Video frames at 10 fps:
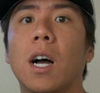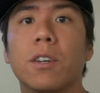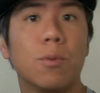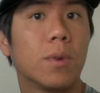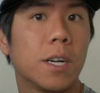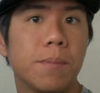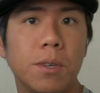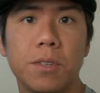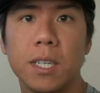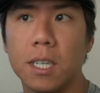to what I'm
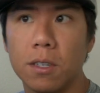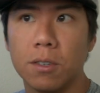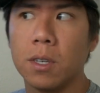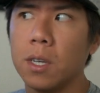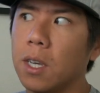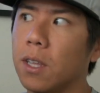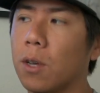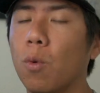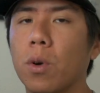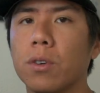using, because I
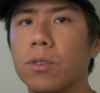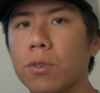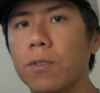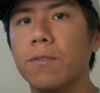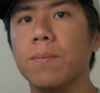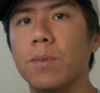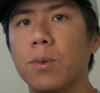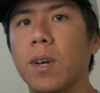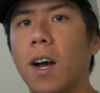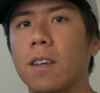think 1 or 2 of them
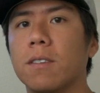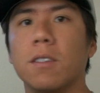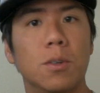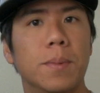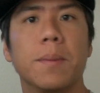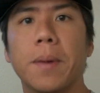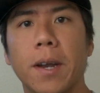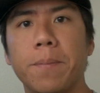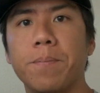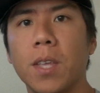do cost a little bit of
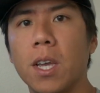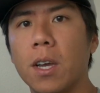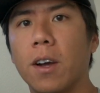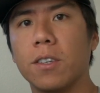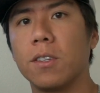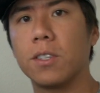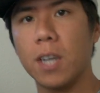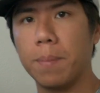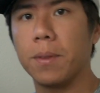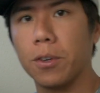money. Alright, so let's
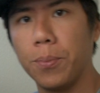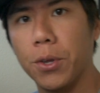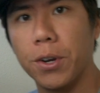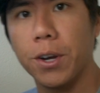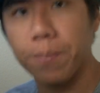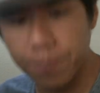hop on the computer here.